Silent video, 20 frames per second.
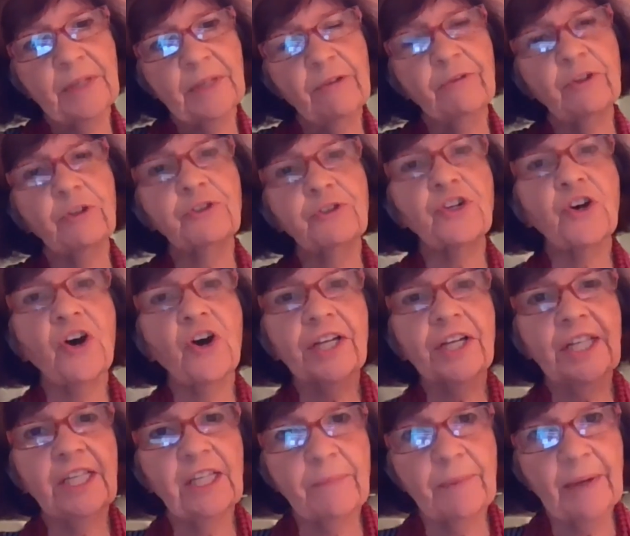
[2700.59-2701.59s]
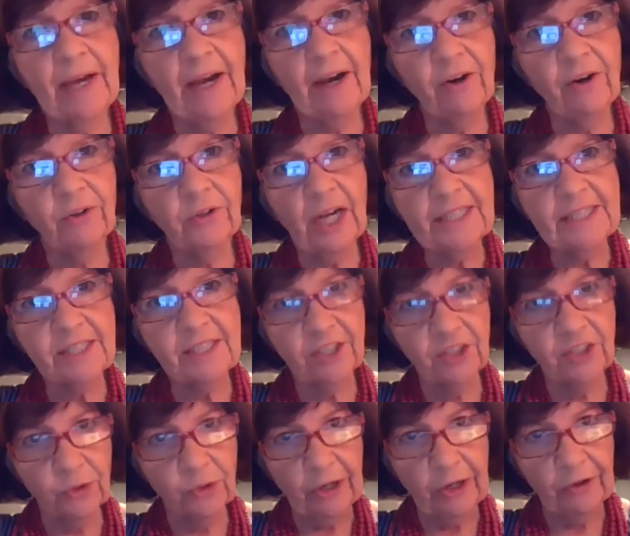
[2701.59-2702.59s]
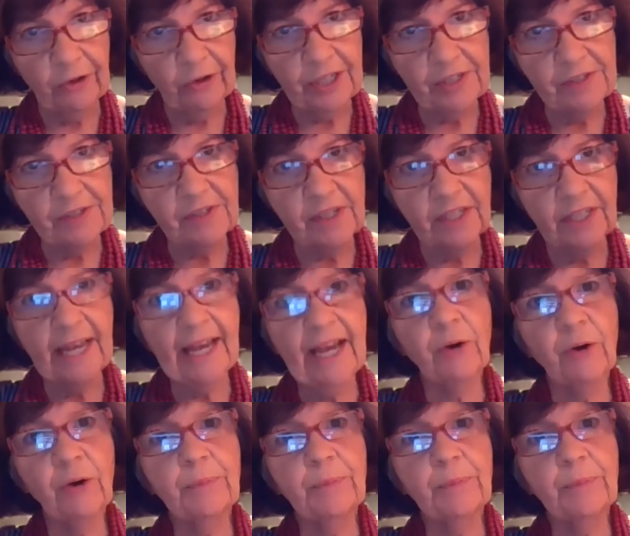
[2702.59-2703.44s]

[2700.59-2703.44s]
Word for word: if you're talking about itineraries and how